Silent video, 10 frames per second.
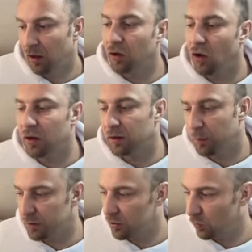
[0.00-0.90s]
locking the
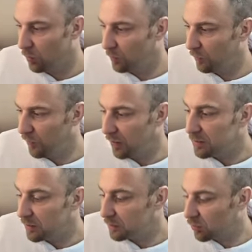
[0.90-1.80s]
position with the move e
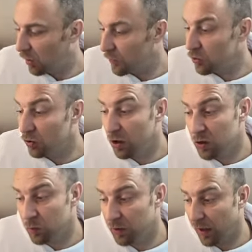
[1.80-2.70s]
six. Stockfish
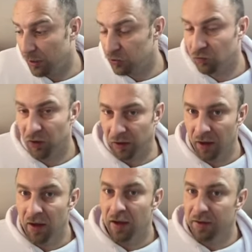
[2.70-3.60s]
continues with h three.
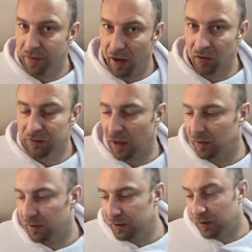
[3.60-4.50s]
Now
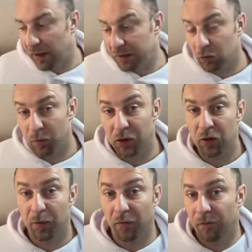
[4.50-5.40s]
suddenly the light square
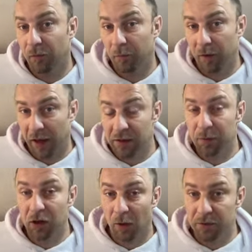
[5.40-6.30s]
bishop of blacks
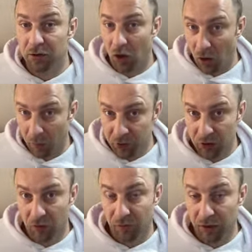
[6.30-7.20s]
becomes an
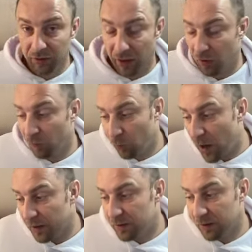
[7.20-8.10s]
object of the attack of
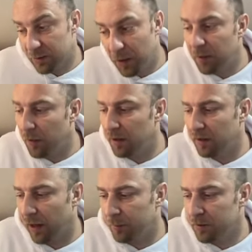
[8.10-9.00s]
whites. It's many many
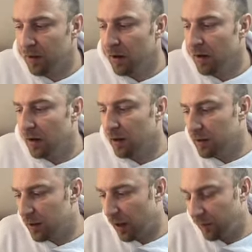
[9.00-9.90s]
times
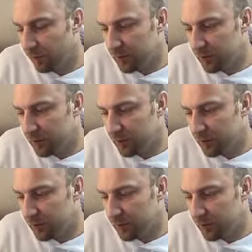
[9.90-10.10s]
uh, I have